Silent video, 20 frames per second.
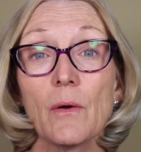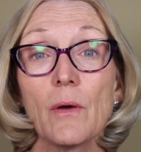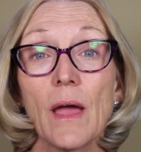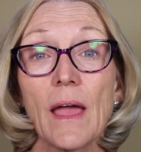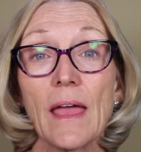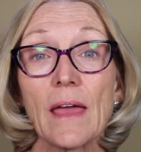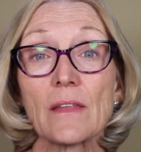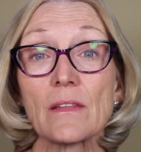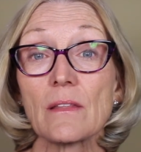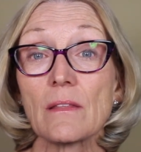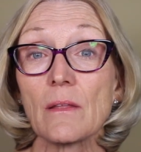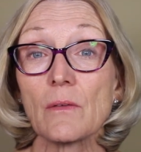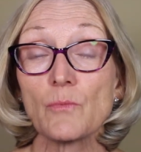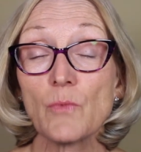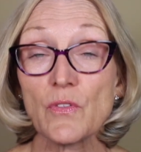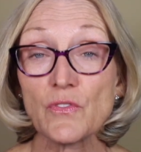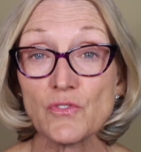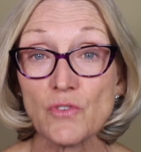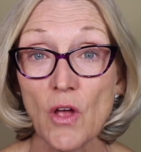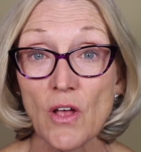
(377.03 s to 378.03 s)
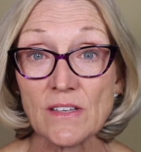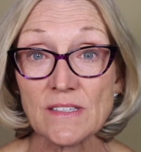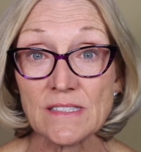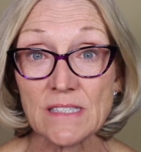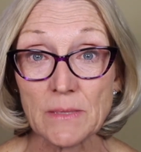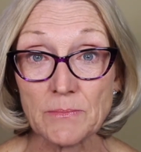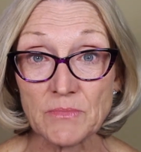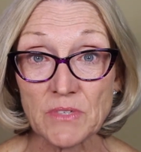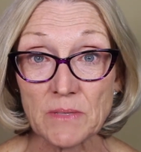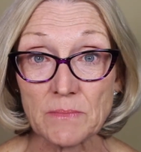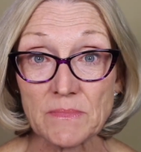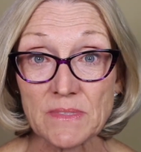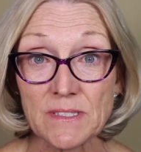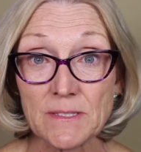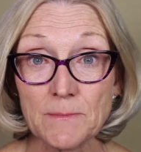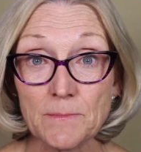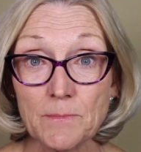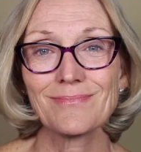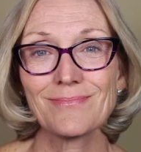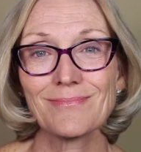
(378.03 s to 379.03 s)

and withdrawal symptoms.